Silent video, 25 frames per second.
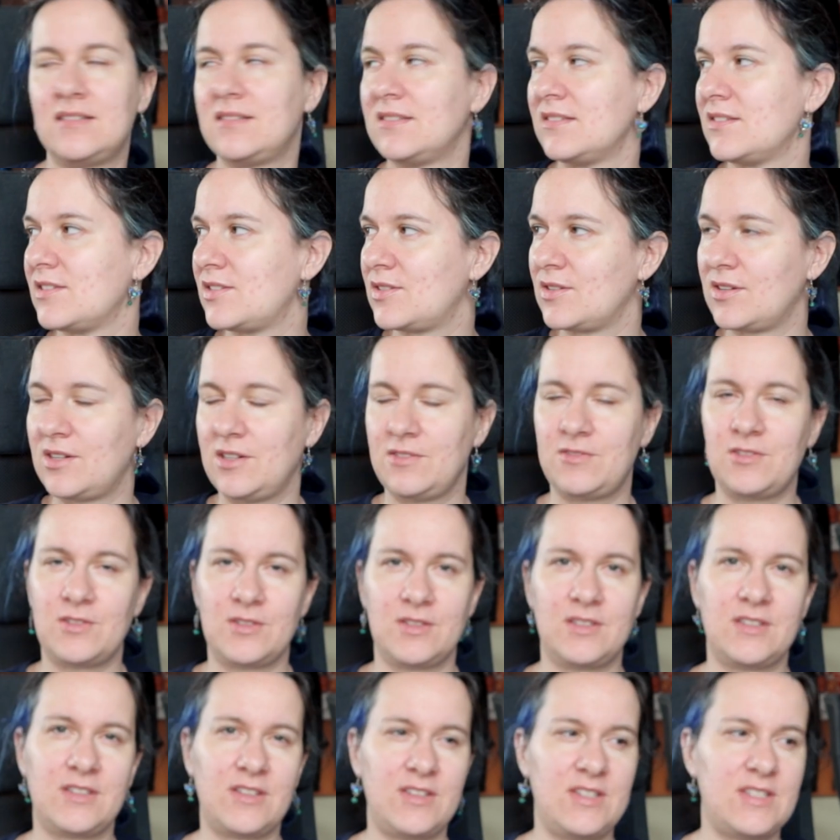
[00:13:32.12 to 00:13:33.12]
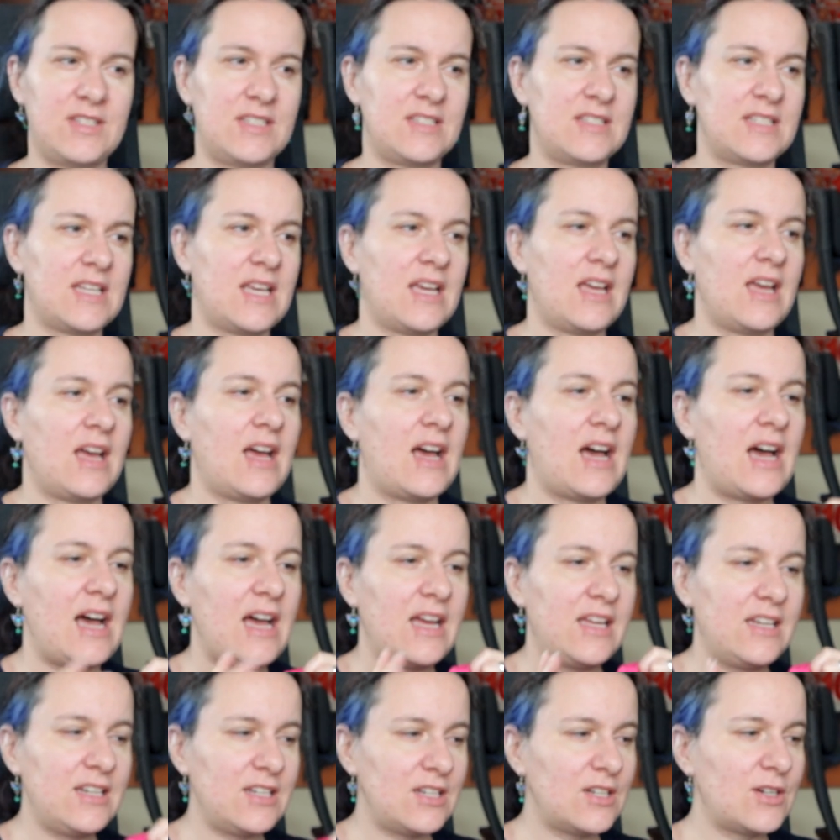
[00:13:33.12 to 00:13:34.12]
sorry for the noises,
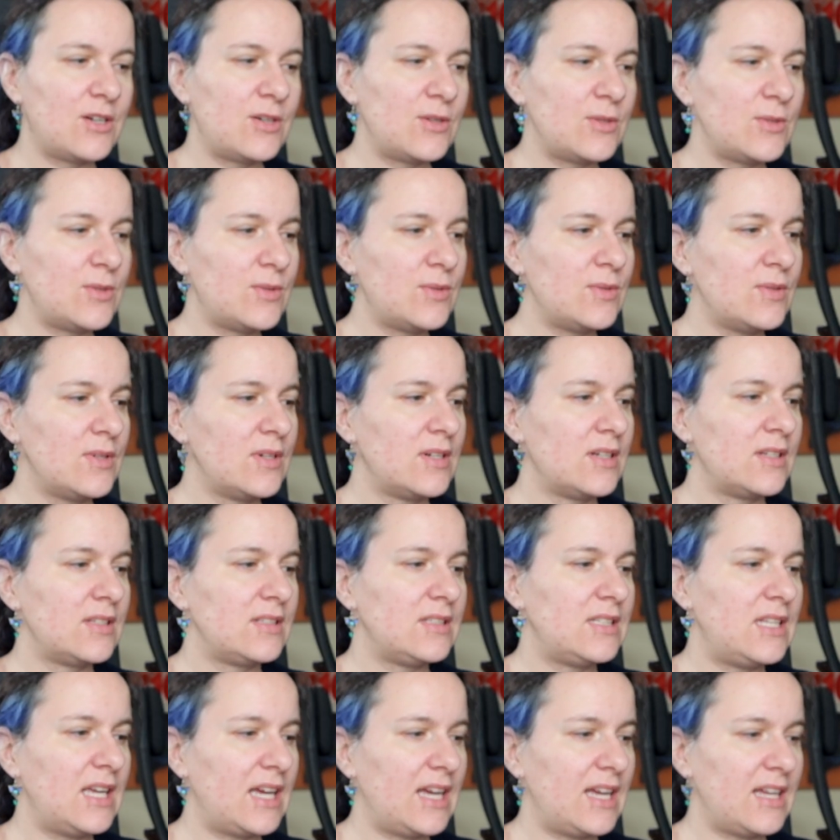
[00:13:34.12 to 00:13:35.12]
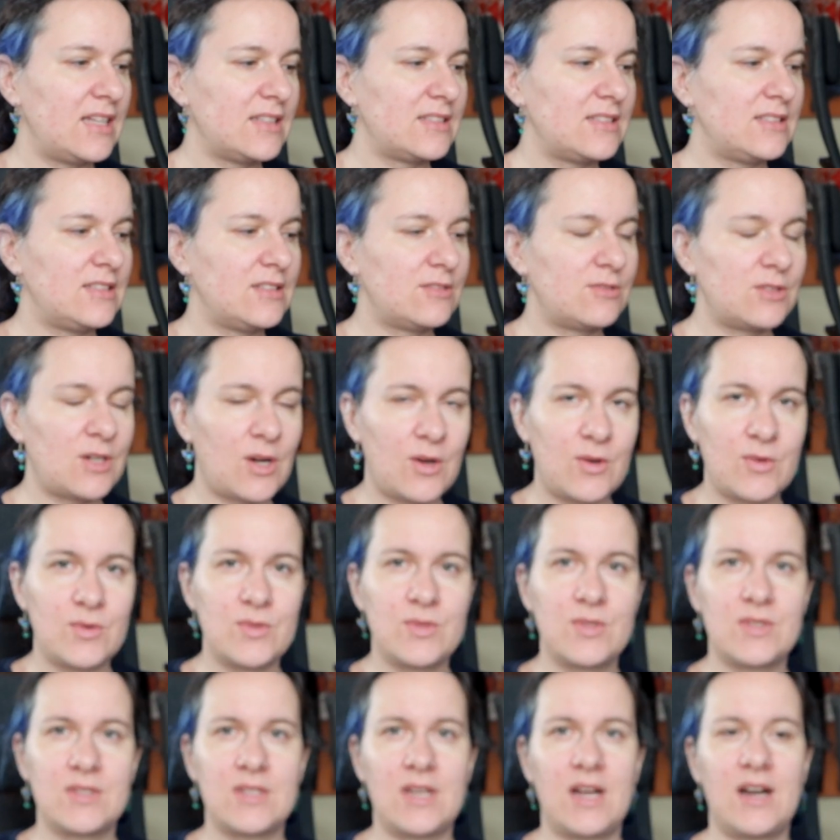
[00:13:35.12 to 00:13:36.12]
I know that the
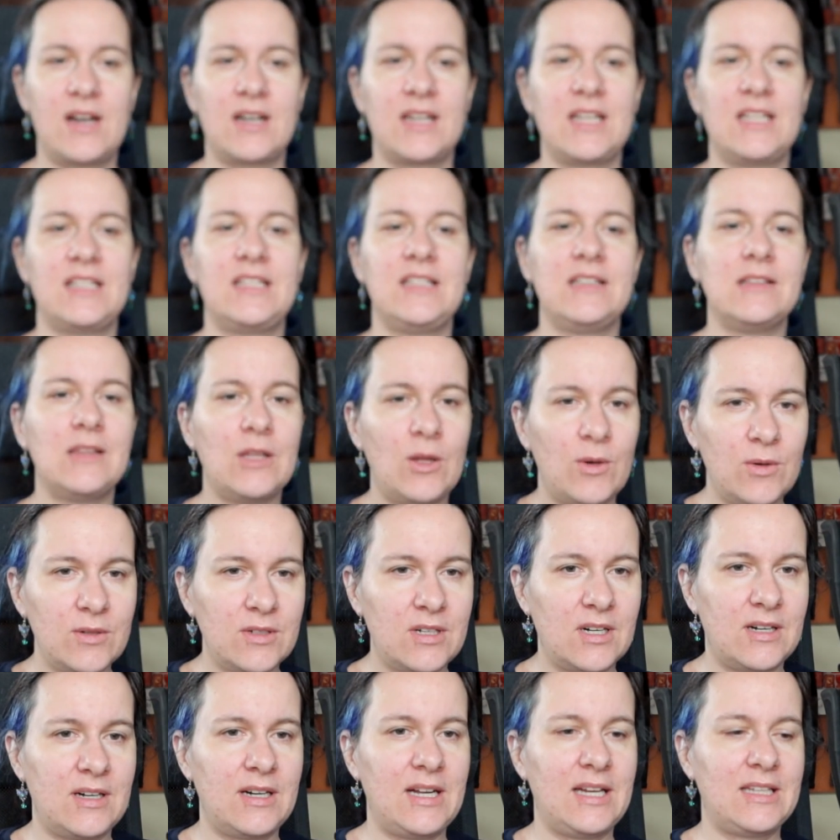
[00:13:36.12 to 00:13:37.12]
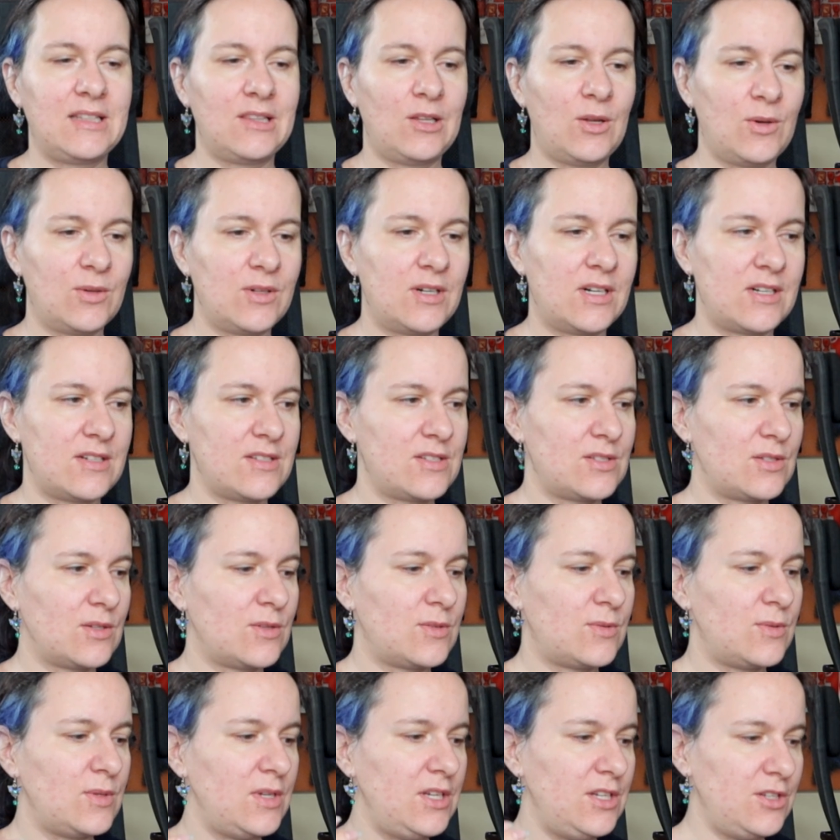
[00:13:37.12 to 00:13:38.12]
rows are getting longer and longer,
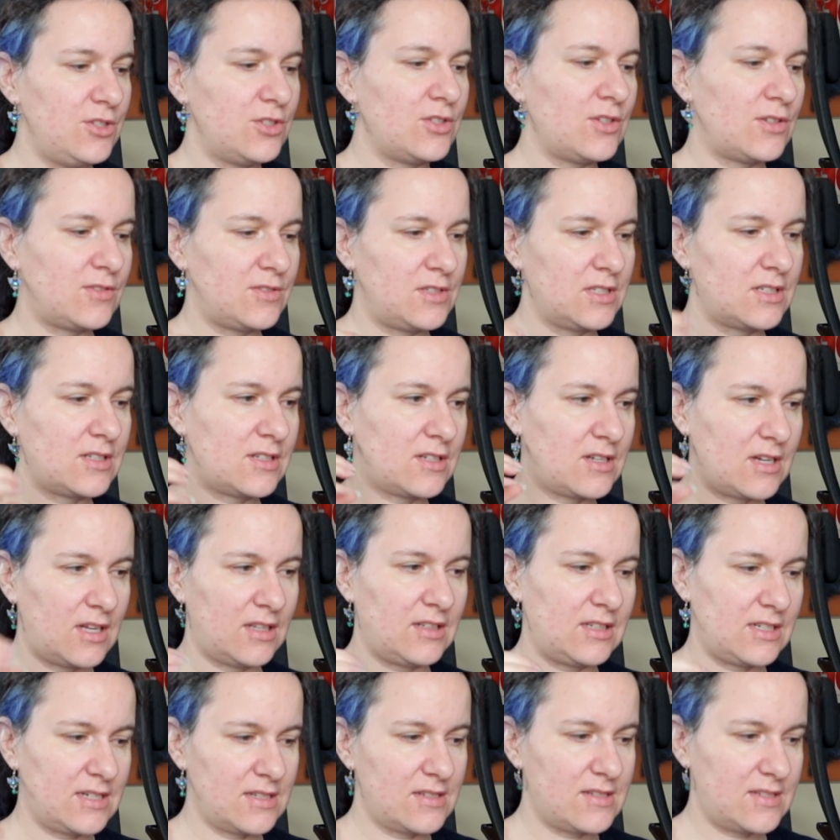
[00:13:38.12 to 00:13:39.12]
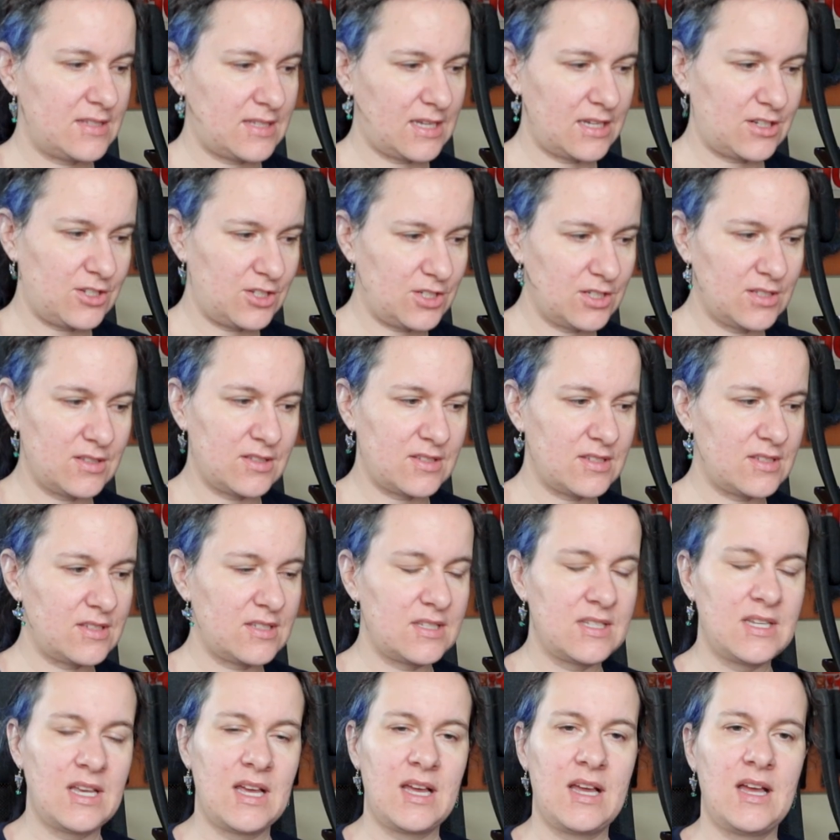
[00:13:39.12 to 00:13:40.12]
so each of the color
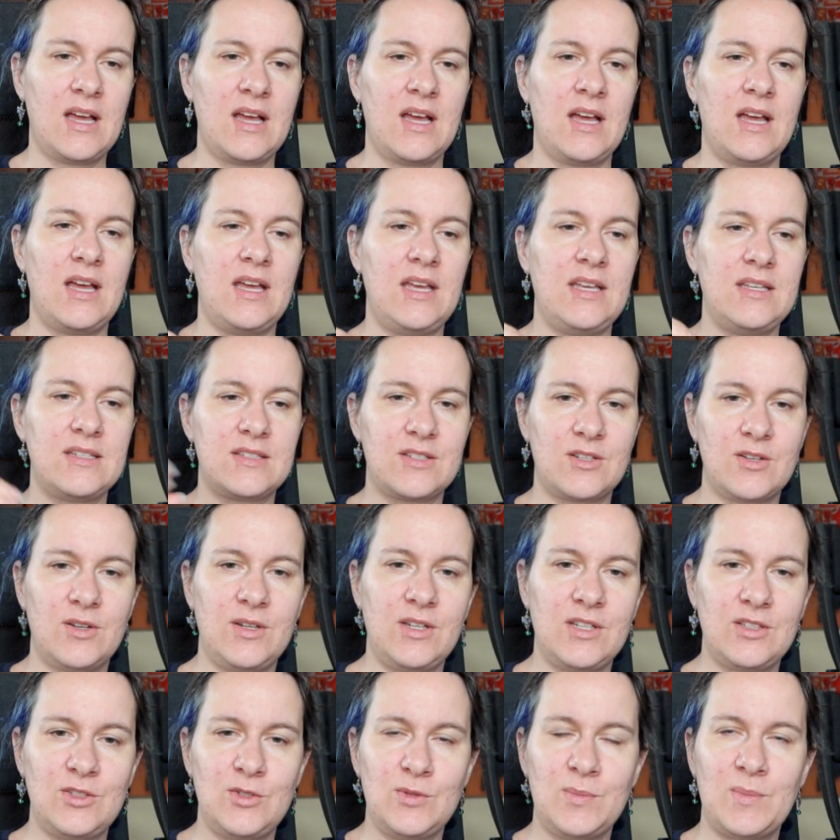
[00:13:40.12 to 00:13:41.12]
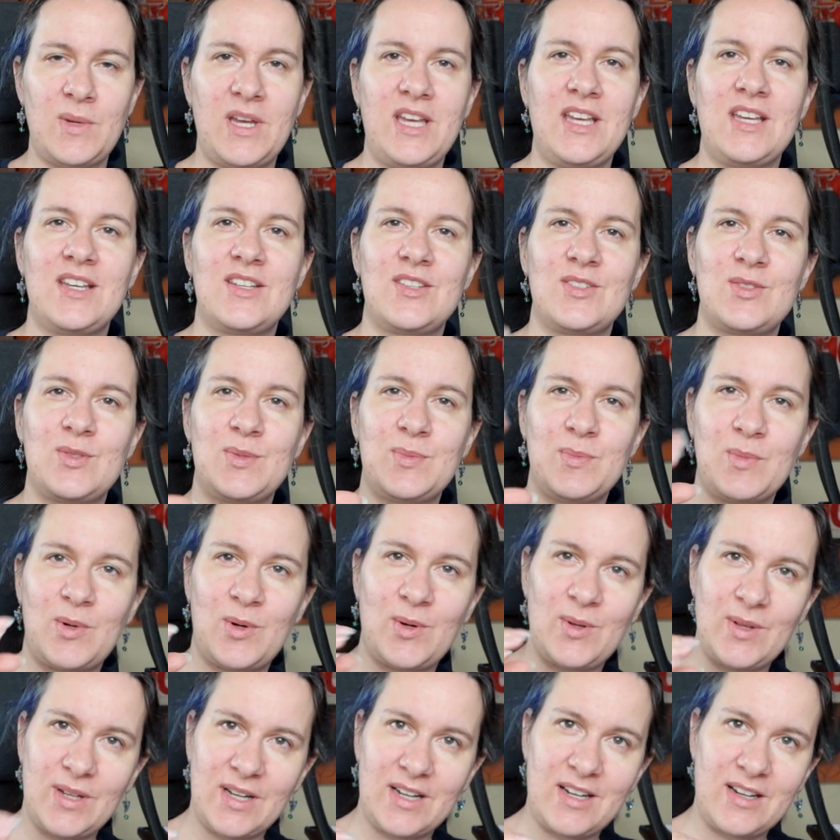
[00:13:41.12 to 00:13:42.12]
sections is going to make
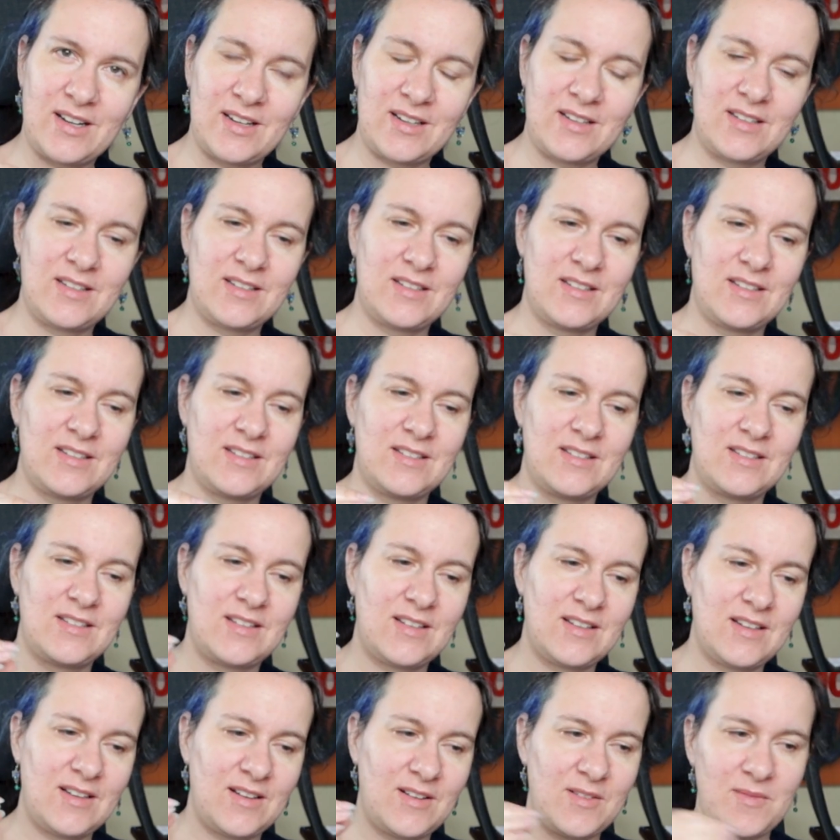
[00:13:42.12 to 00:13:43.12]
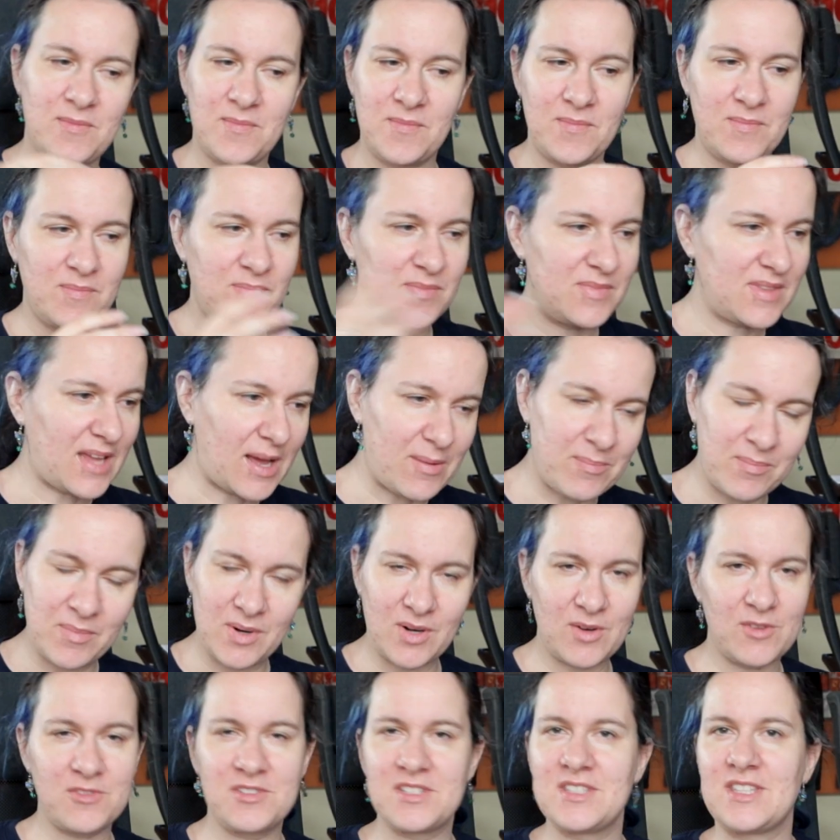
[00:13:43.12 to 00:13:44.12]
smaller number
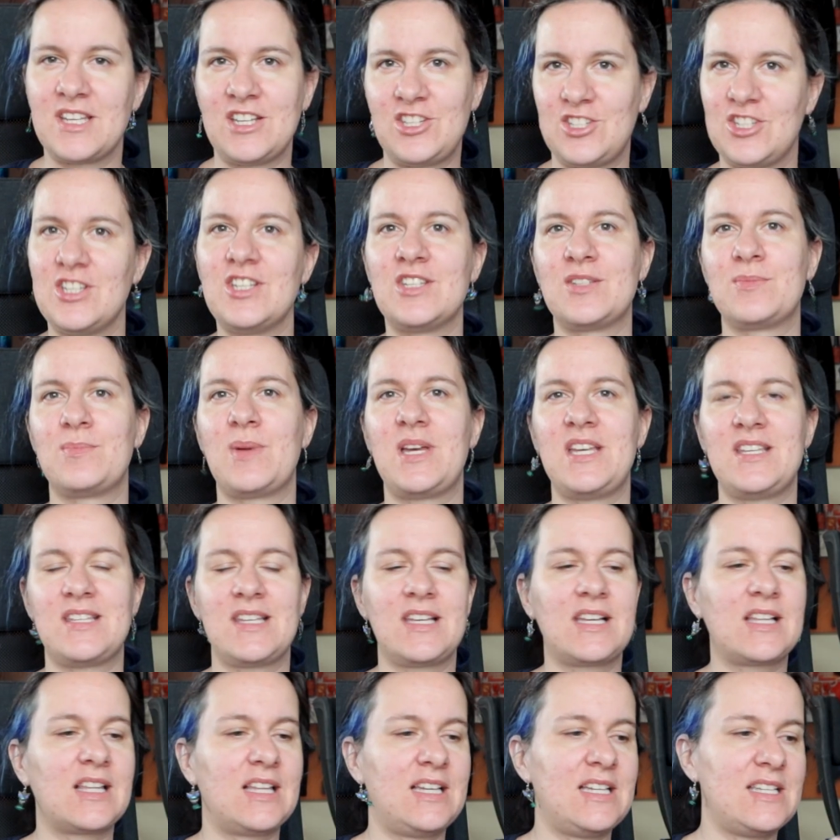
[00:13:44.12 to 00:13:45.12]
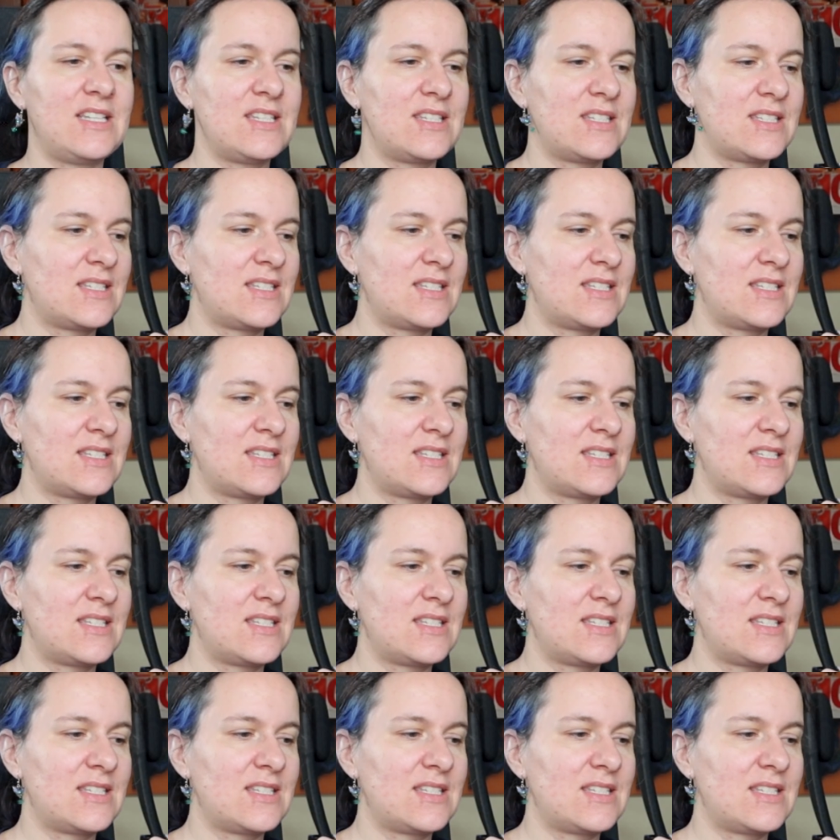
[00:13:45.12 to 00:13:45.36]
of stitches, basically.